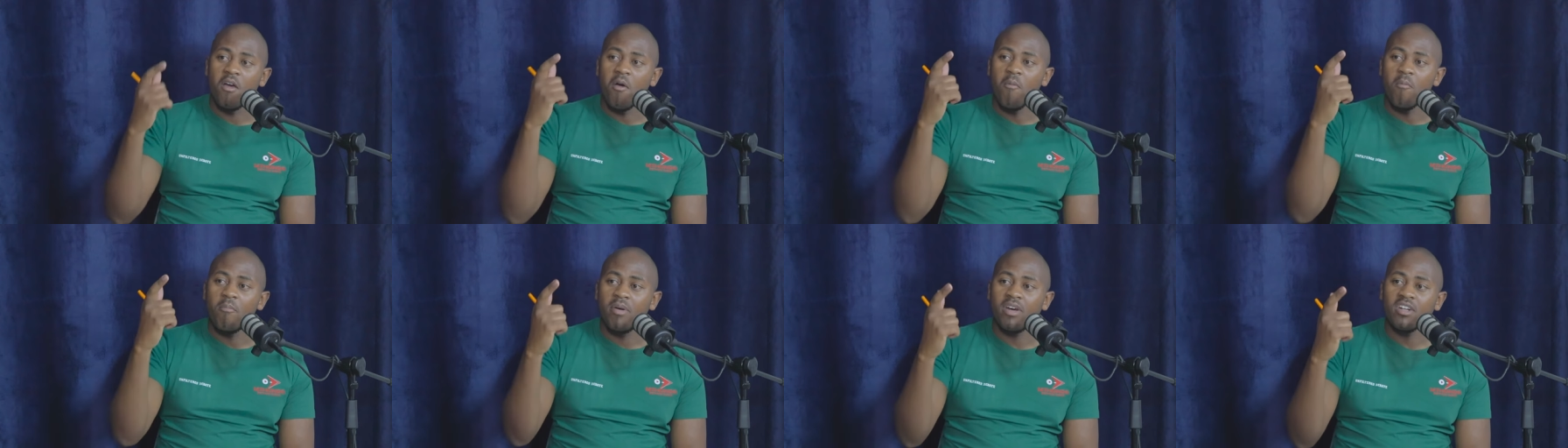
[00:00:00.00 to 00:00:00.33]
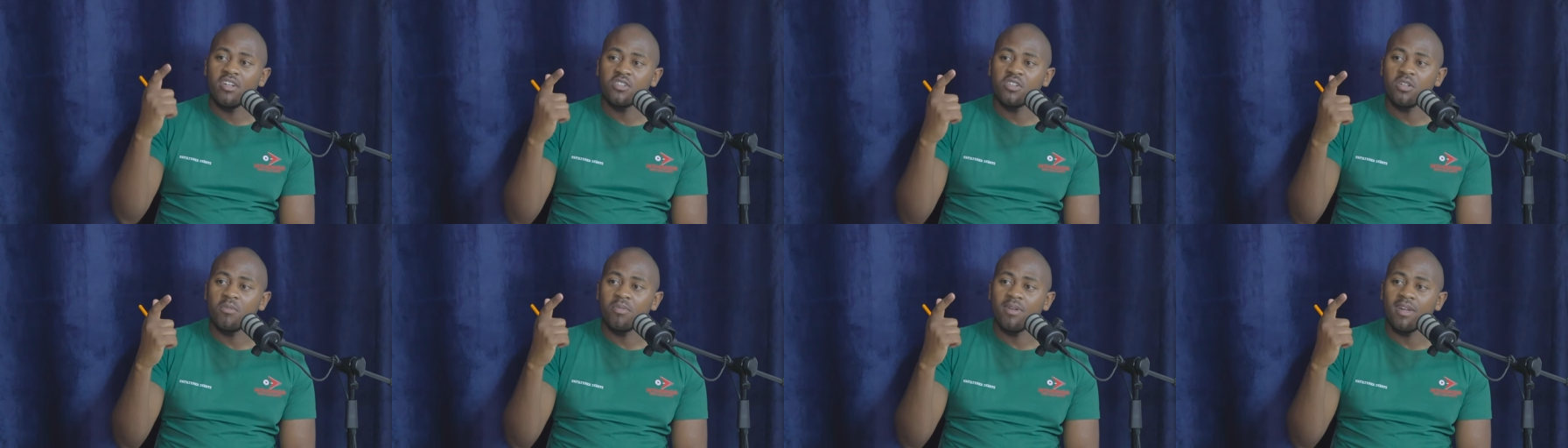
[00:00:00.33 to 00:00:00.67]

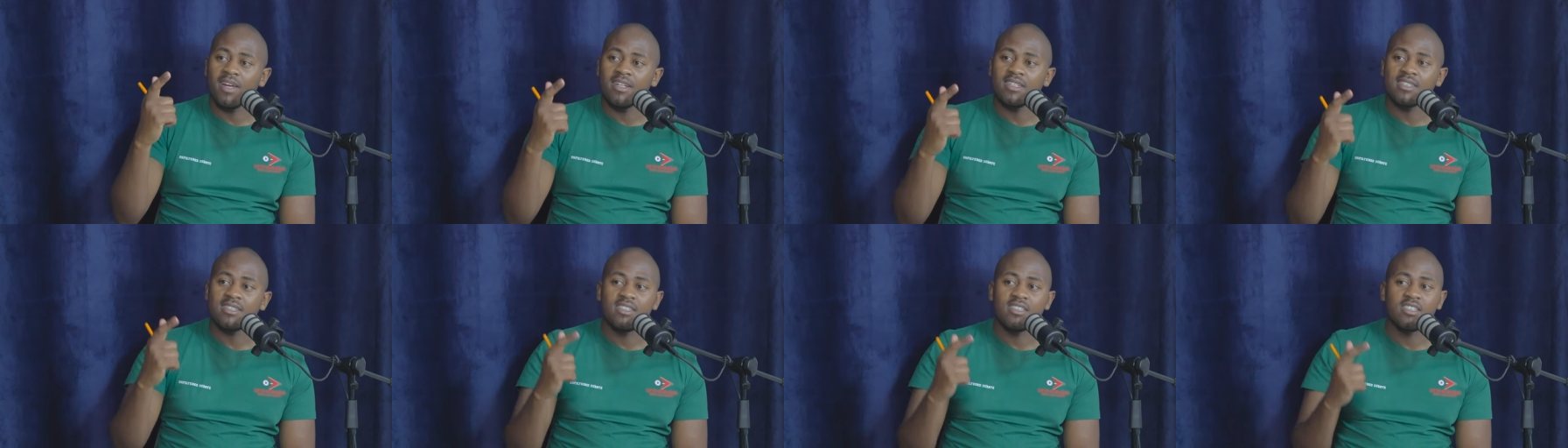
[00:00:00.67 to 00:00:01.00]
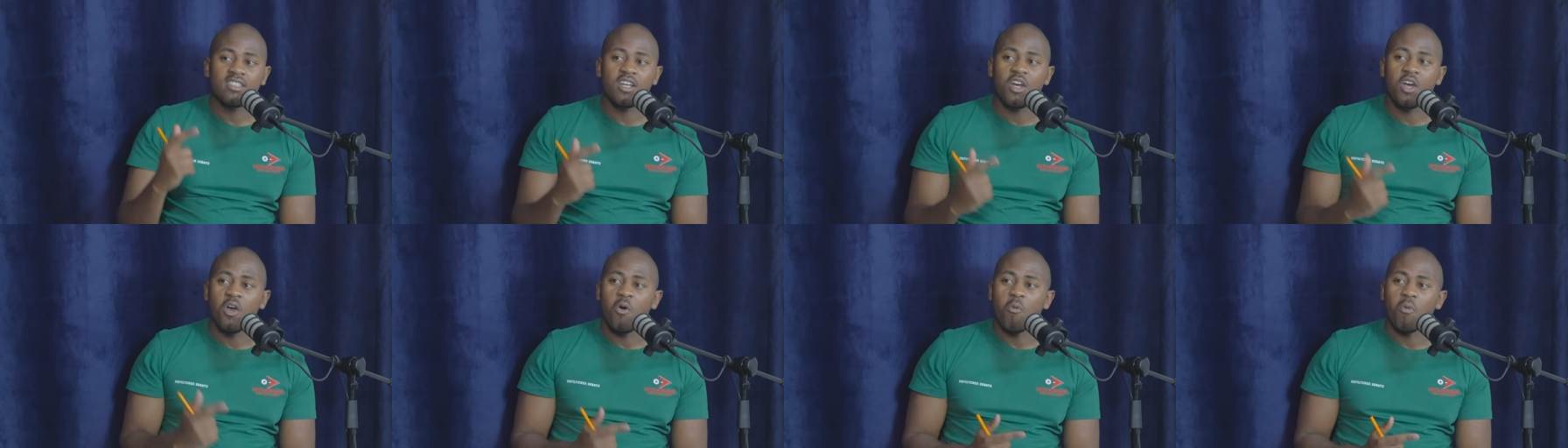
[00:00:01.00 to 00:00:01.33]
petrol prices
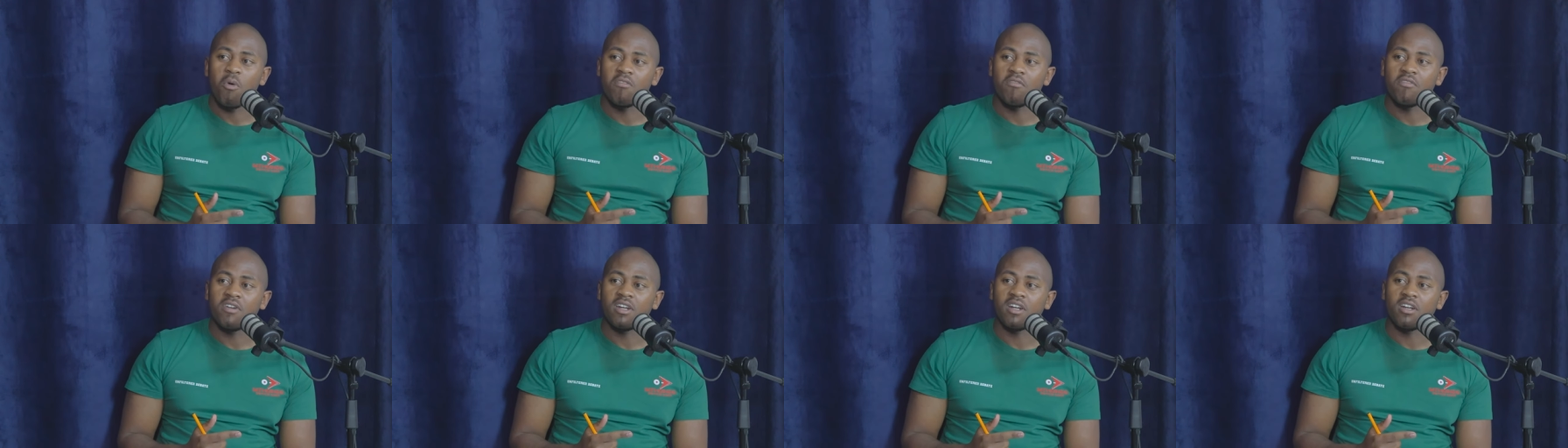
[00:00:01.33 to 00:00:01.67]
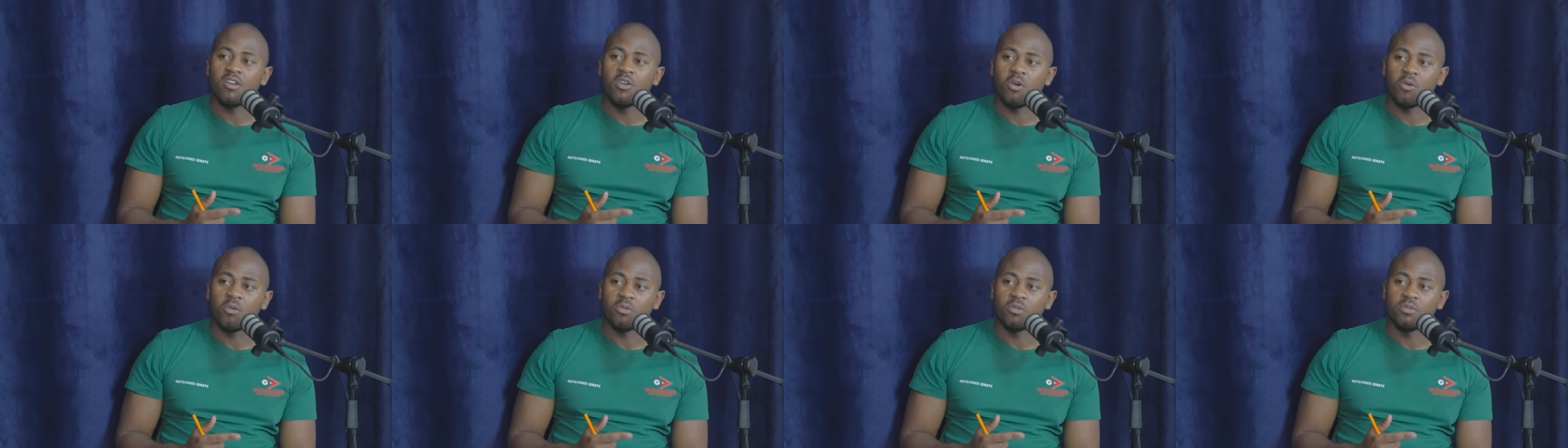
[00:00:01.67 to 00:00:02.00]
were very
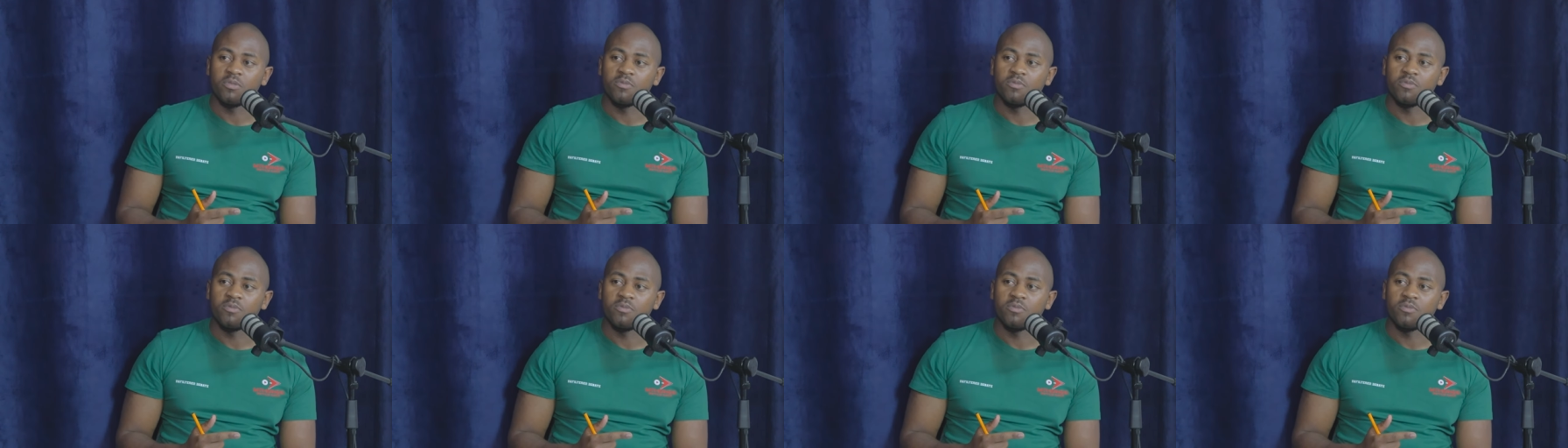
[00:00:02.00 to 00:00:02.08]
low.